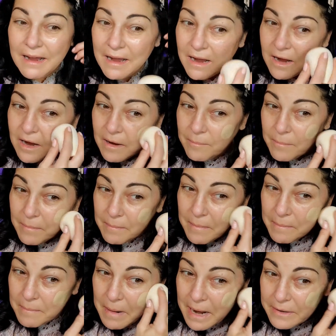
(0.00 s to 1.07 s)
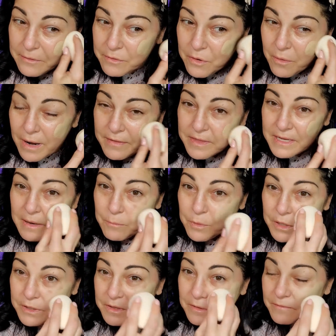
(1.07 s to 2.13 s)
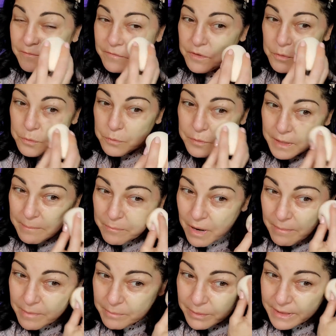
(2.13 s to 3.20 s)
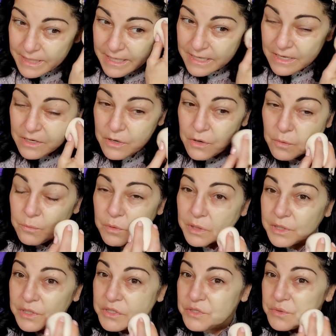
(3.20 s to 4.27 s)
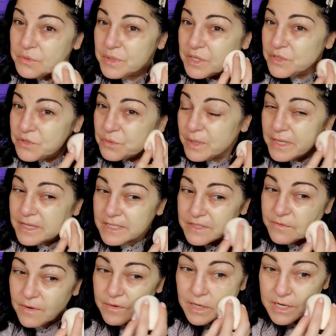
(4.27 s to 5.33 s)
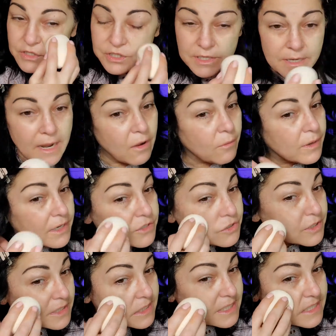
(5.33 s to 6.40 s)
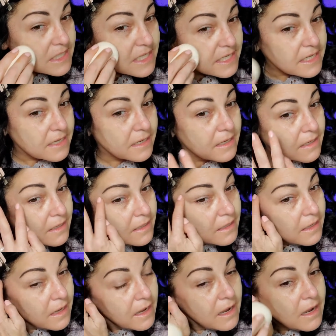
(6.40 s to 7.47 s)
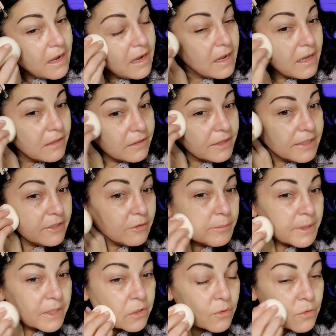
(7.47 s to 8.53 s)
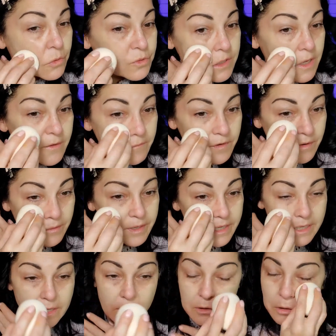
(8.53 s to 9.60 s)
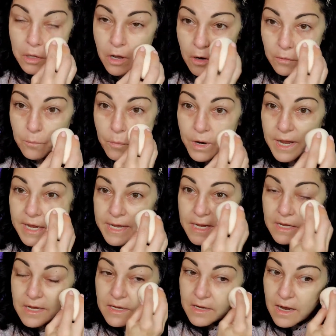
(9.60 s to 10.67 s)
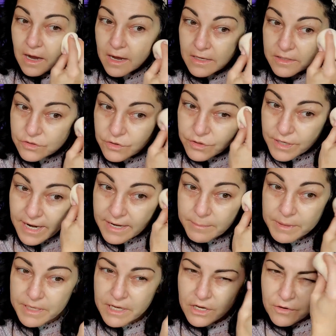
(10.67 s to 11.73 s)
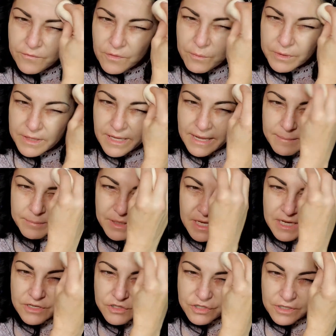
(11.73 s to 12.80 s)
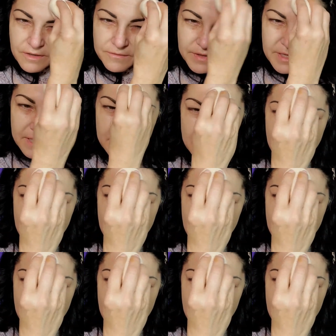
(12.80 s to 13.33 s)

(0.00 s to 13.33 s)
I don't know. I think I'm one of the few that probably really do enjoy this foundation. Now, as you can see, a little bit goes a very long way, so you got to be careful with the application of it.